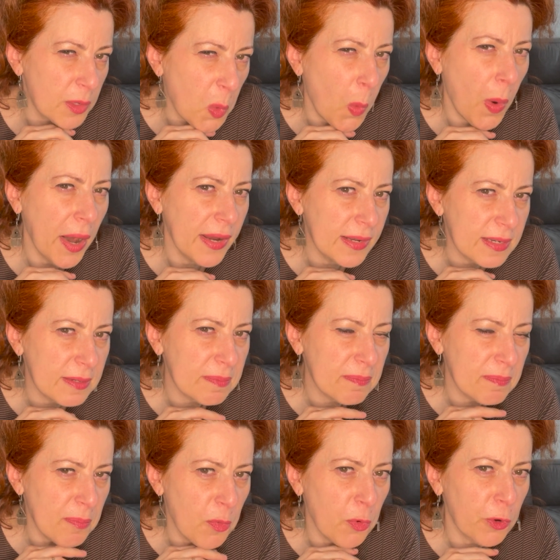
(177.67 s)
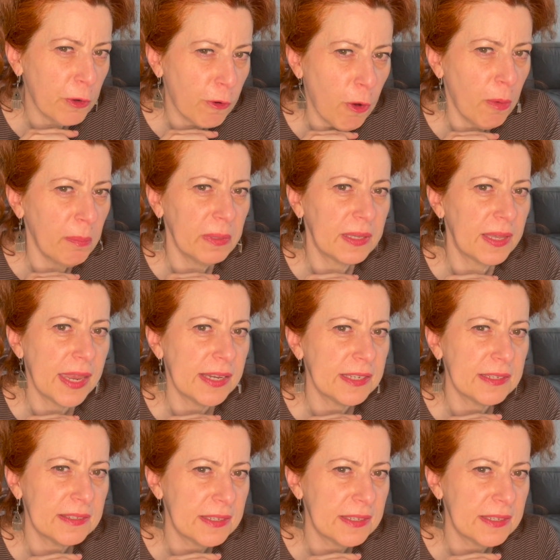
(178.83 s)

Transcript: quite more complicated